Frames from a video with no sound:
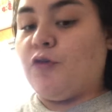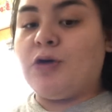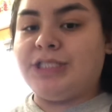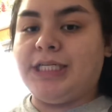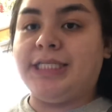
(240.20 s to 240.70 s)

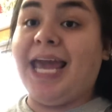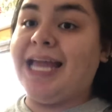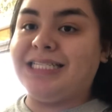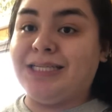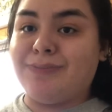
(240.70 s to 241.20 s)
14 to
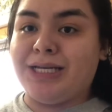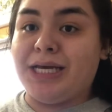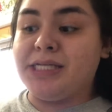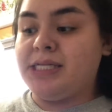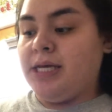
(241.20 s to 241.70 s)
18
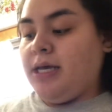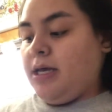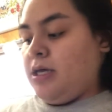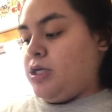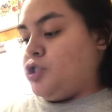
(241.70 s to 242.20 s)
minutes.
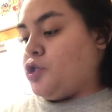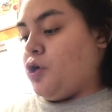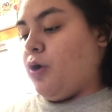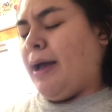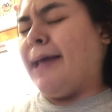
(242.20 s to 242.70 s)

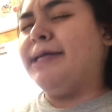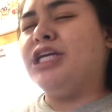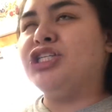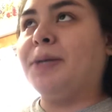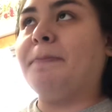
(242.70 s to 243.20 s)
So I
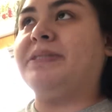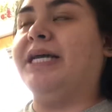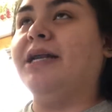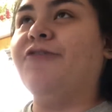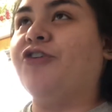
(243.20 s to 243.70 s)
usually
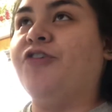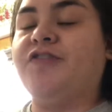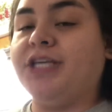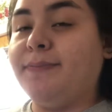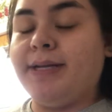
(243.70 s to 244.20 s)
set it for
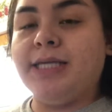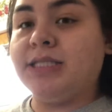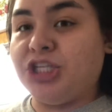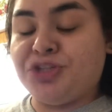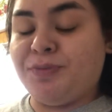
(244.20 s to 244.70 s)
15 minutes,
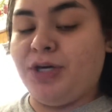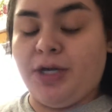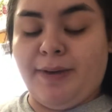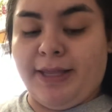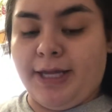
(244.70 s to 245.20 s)
and they should be
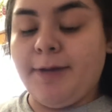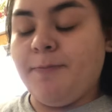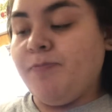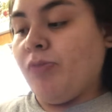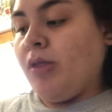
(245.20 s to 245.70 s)
good by then.
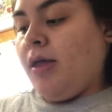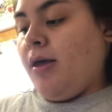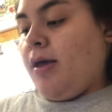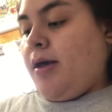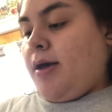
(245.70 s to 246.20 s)

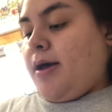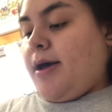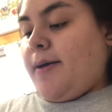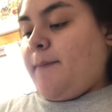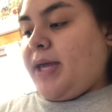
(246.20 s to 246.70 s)

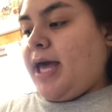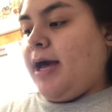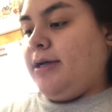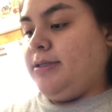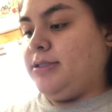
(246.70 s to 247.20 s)
But
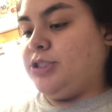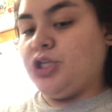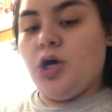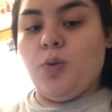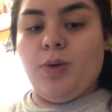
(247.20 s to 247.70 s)
yeah,
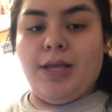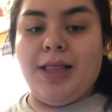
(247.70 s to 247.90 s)
so